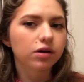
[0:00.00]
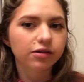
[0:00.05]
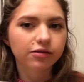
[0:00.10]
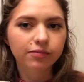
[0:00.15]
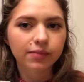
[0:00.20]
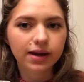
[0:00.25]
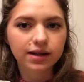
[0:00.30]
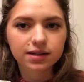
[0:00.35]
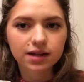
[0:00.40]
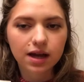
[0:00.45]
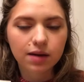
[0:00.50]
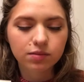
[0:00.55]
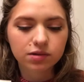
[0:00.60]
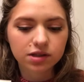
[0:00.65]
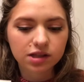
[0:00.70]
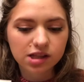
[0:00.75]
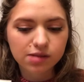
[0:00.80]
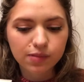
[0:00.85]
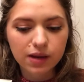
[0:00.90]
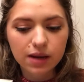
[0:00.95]
of my time to
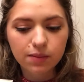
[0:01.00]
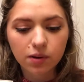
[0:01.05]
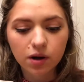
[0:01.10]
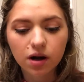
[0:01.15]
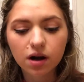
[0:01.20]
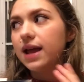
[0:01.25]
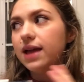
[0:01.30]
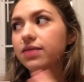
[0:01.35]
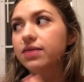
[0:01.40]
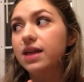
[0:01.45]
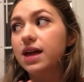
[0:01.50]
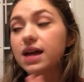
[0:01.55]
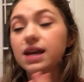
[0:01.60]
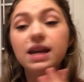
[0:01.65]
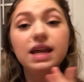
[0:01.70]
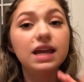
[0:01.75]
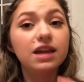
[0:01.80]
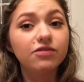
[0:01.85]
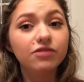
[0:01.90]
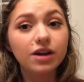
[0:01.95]
this paper. And
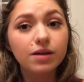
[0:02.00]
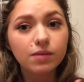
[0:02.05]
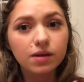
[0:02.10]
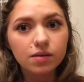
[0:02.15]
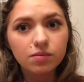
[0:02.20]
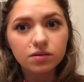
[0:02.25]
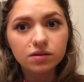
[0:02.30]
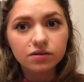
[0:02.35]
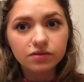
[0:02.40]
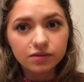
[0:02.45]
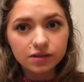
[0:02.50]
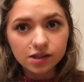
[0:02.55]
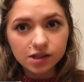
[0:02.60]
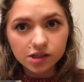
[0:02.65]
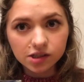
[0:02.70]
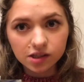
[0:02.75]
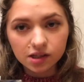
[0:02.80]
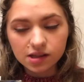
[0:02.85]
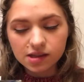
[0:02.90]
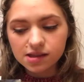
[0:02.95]
then if I'm able to
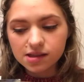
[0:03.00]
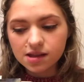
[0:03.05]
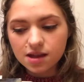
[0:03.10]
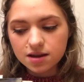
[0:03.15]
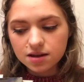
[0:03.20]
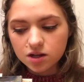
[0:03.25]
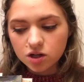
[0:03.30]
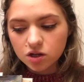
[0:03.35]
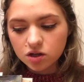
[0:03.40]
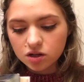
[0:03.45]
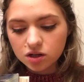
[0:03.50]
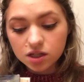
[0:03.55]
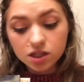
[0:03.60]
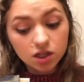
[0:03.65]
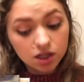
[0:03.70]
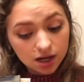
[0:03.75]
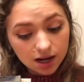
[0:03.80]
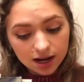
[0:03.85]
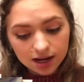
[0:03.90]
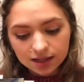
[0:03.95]
finish this
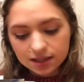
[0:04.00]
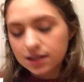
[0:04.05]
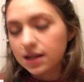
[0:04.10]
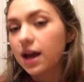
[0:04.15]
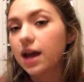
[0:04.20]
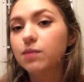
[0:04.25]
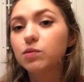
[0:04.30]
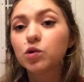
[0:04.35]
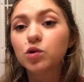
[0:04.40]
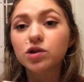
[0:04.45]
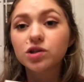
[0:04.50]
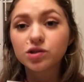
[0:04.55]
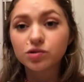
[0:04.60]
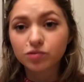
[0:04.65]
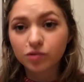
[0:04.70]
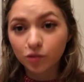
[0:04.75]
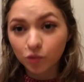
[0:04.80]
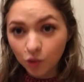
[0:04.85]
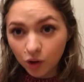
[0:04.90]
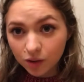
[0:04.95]
tonight, I'm going to
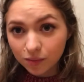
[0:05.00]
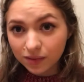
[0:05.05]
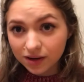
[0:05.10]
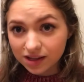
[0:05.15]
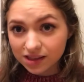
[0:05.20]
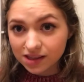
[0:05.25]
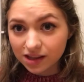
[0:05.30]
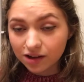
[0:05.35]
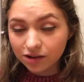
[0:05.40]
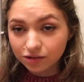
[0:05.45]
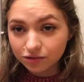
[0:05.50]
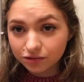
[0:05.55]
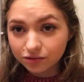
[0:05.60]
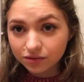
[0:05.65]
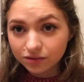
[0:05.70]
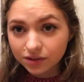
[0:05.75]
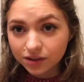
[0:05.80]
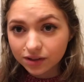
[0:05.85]
reward myself.